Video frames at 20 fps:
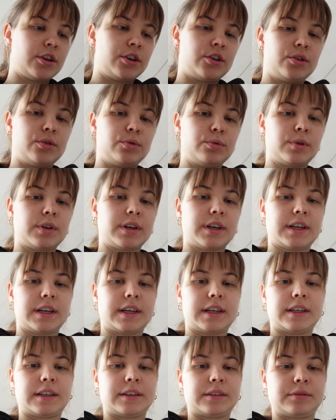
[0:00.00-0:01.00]
you
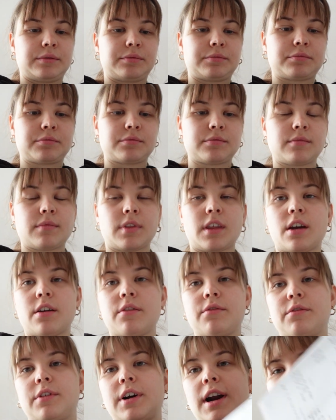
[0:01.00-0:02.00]
can
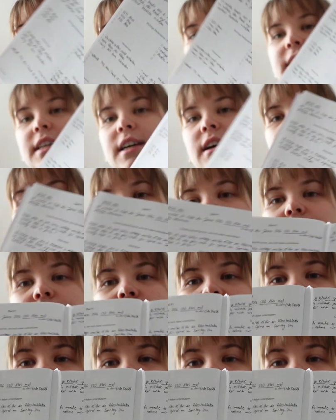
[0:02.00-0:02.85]
write down your